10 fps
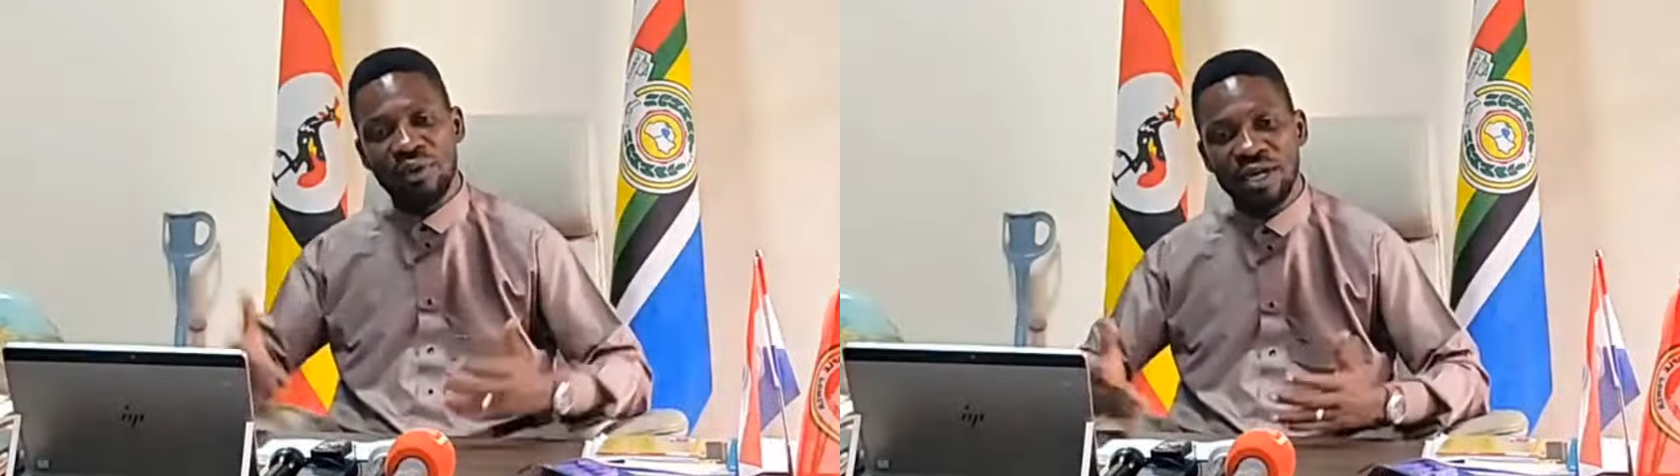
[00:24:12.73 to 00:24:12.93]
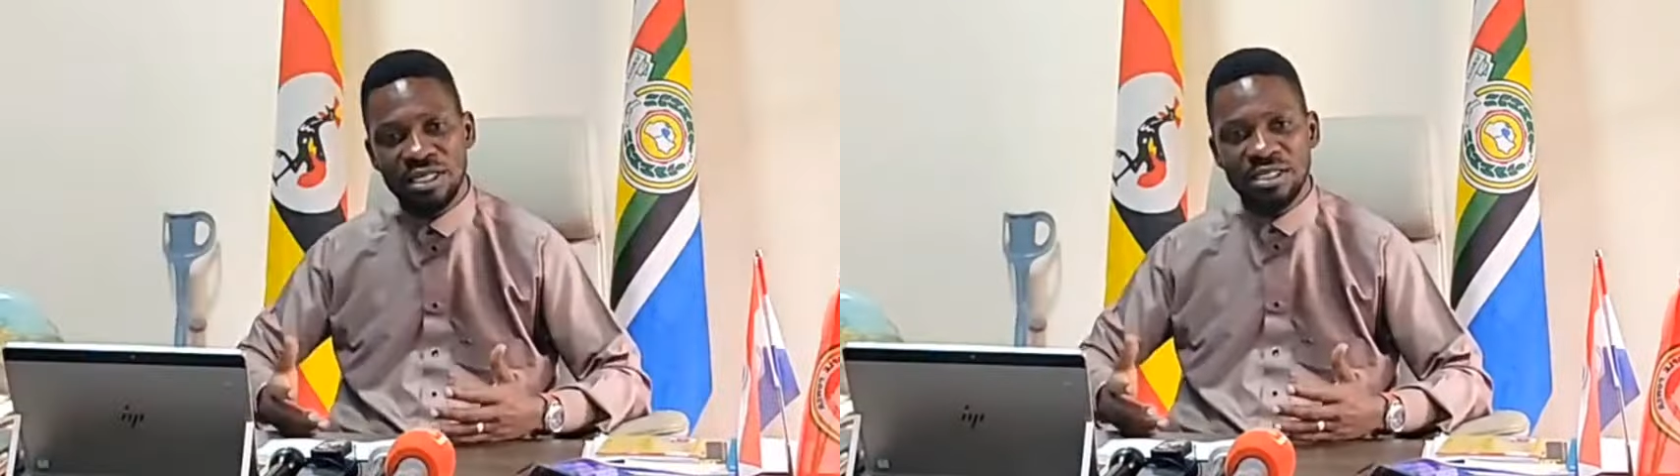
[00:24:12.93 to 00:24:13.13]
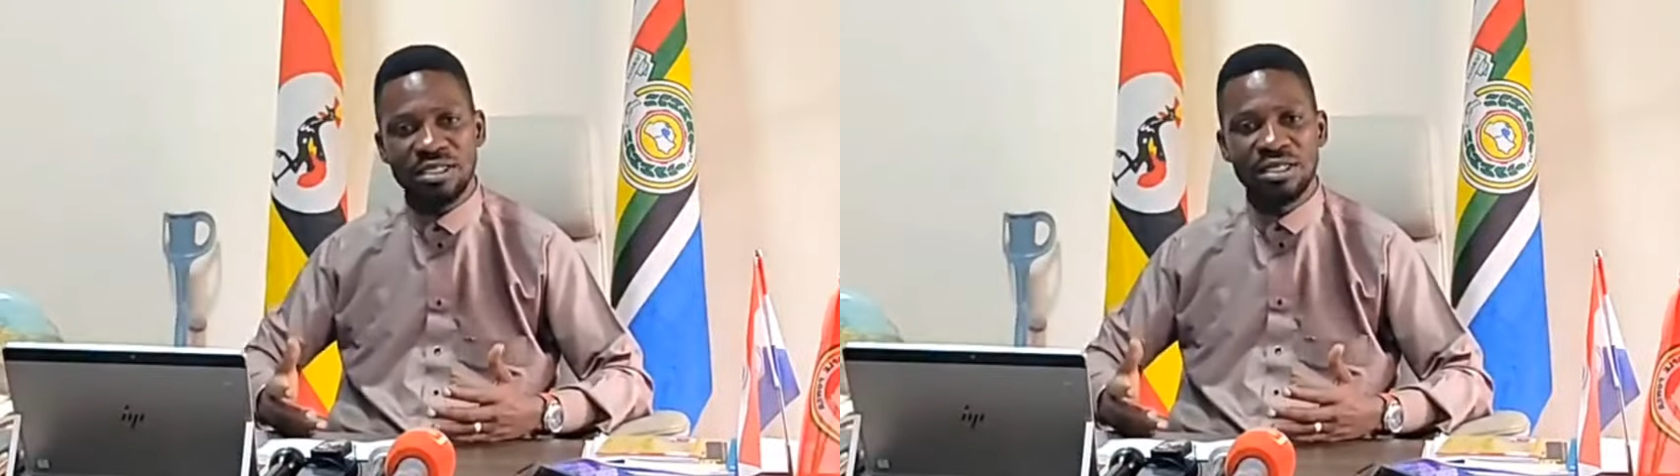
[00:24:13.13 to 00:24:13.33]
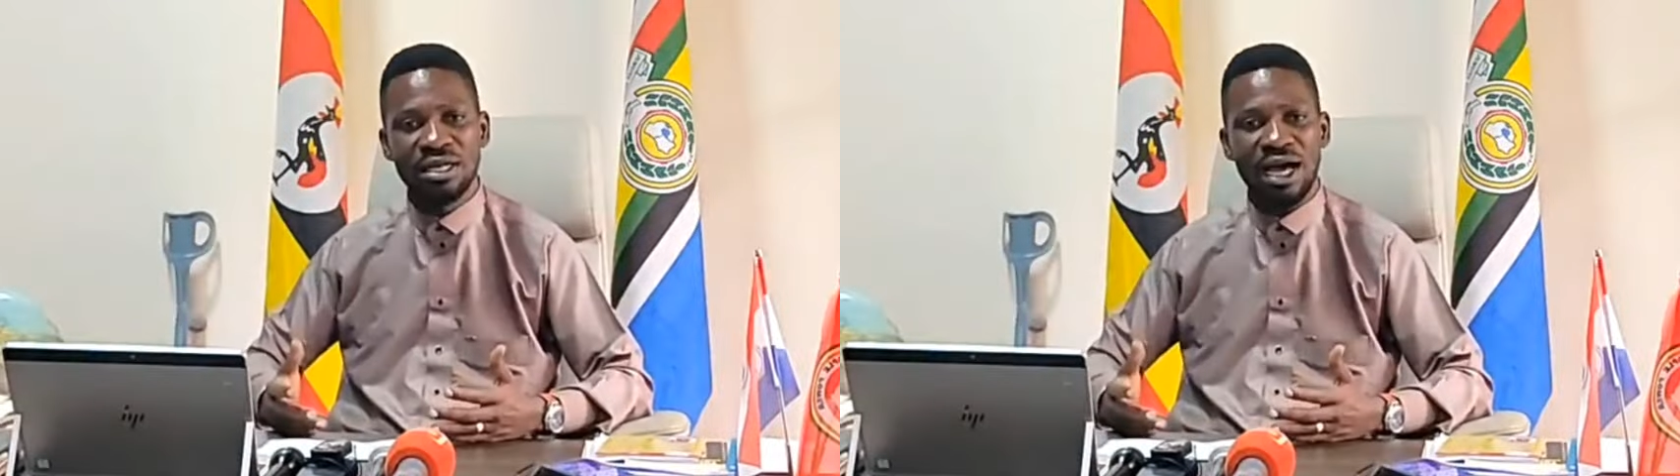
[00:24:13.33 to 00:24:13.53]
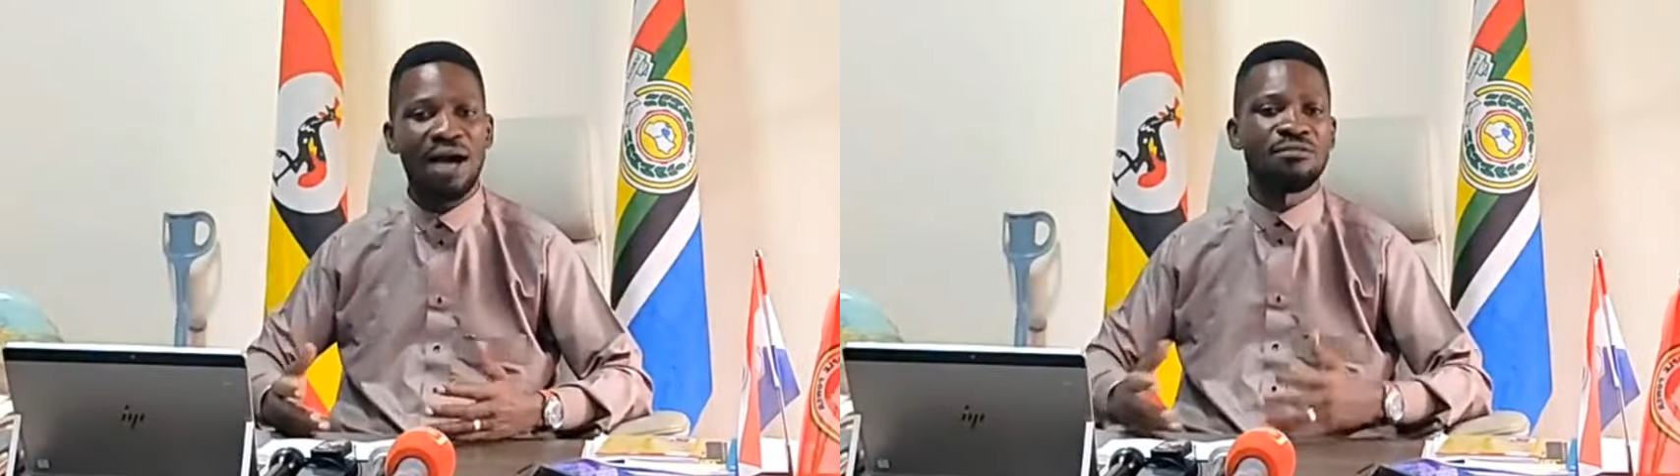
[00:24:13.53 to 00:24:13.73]
released
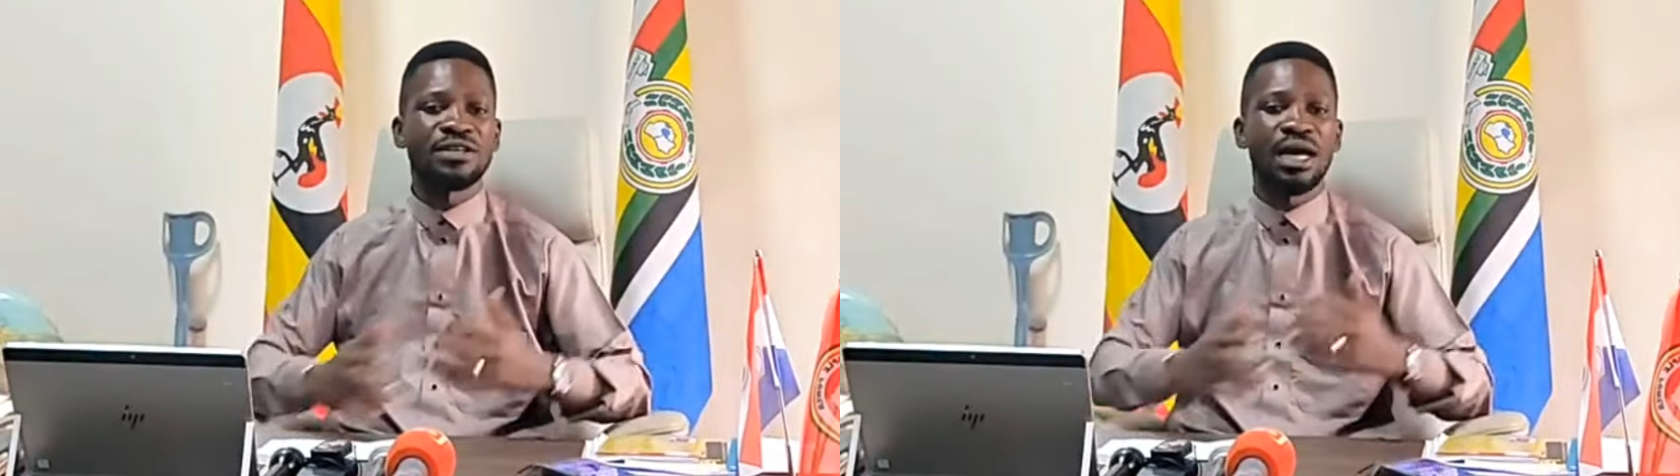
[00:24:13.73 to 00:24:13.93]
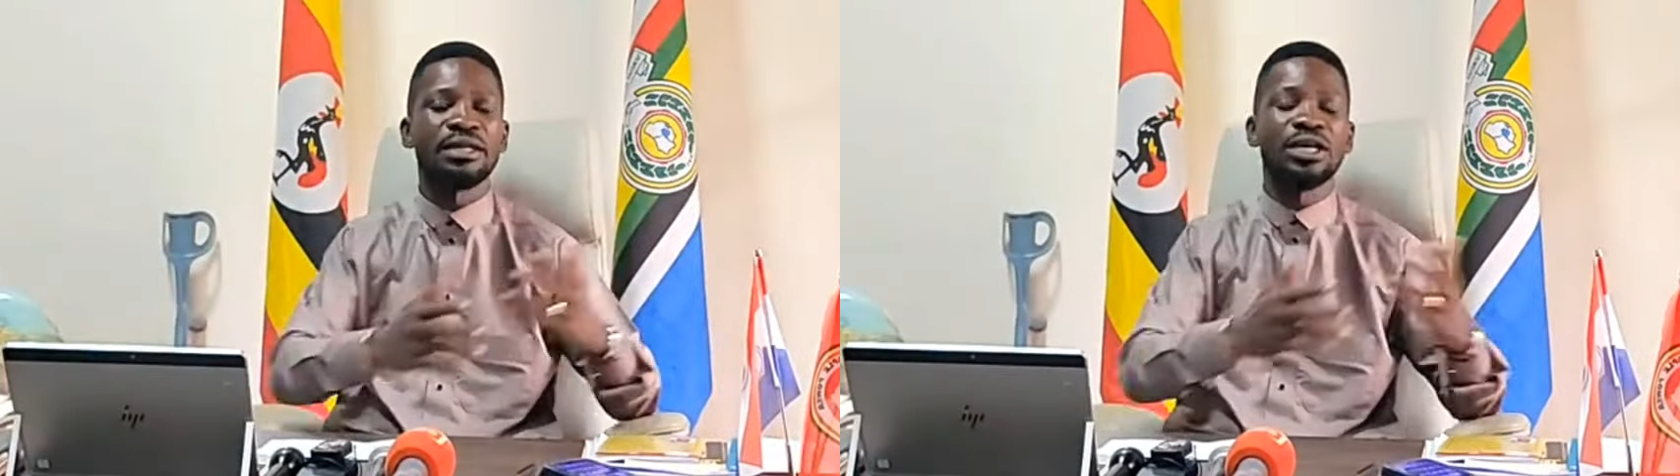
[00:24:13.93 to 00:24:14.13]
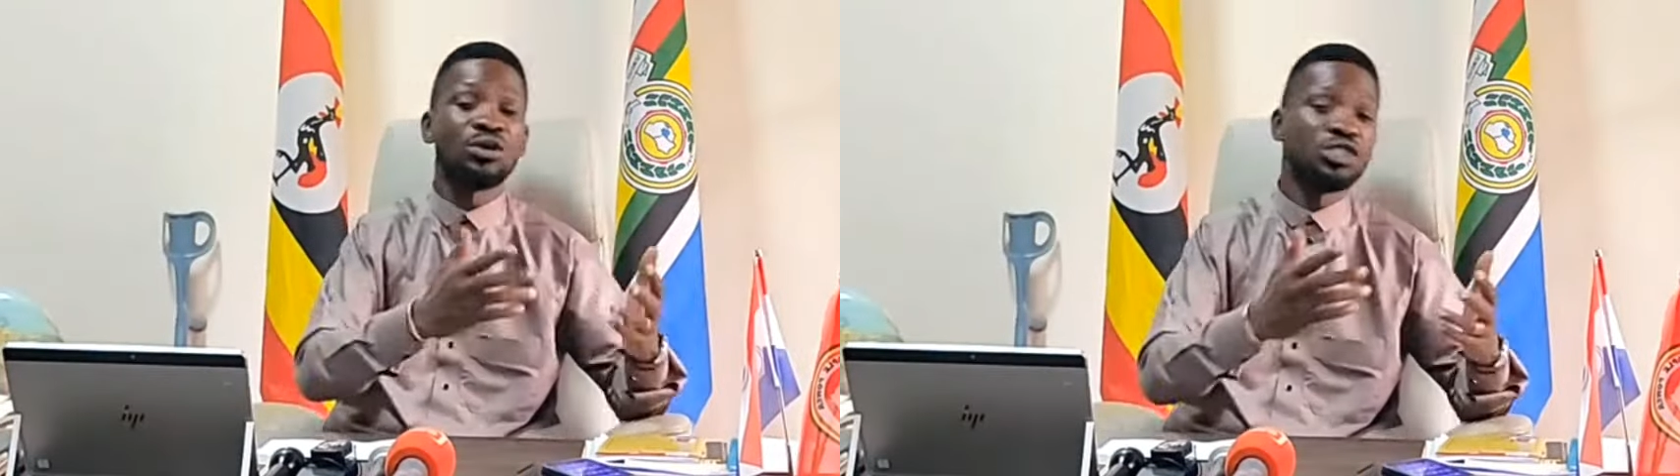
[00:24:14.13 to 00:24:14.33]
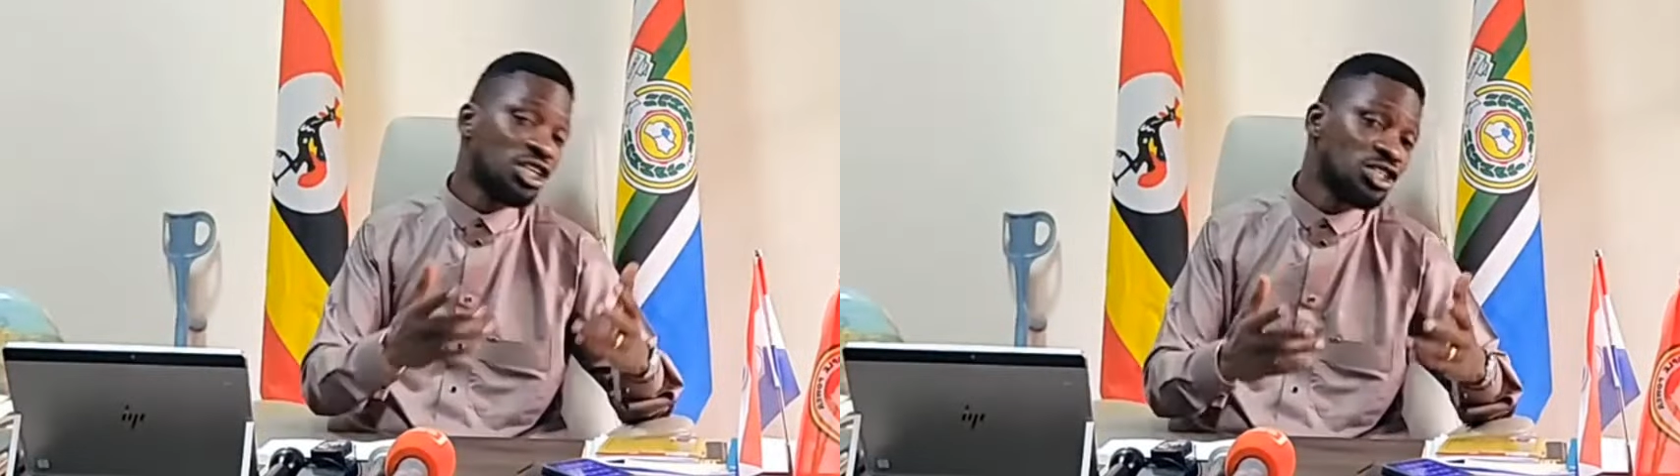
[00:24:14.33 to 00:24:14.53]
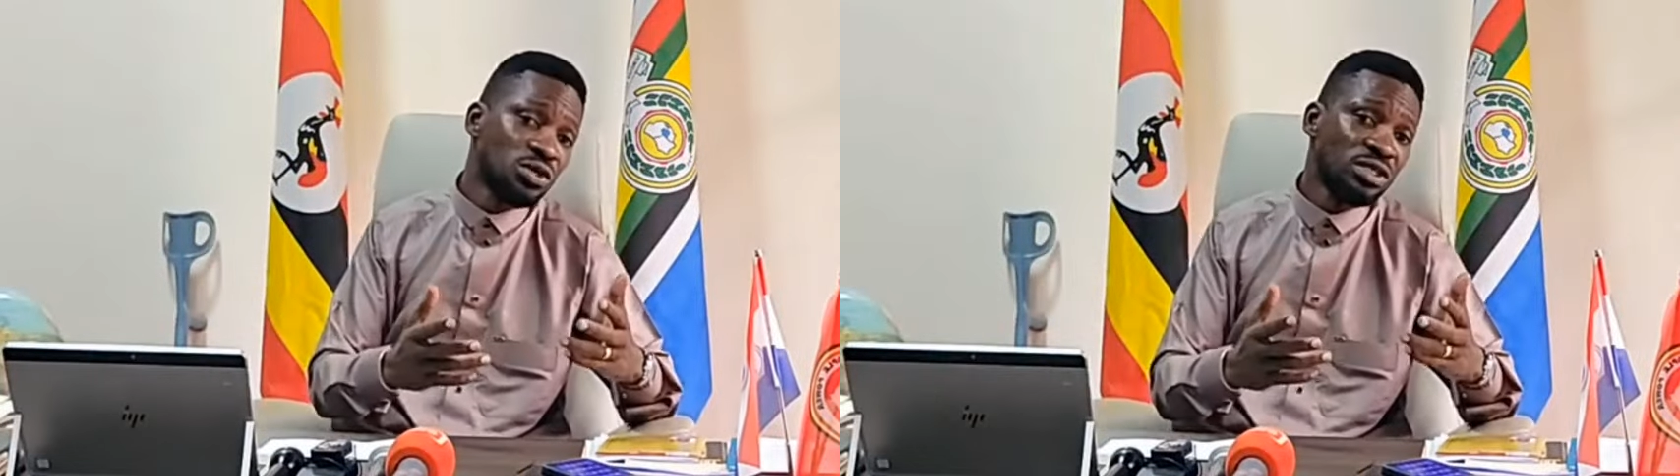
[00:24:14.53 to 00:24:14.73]
after
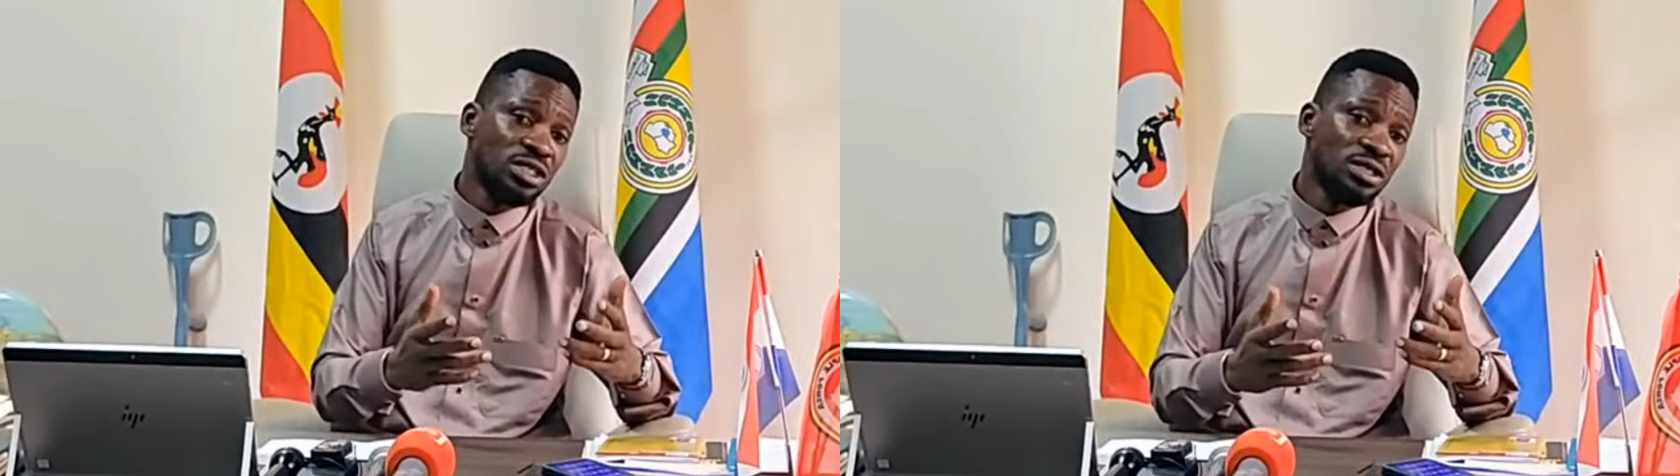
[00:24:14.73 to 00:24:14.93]
negotiations,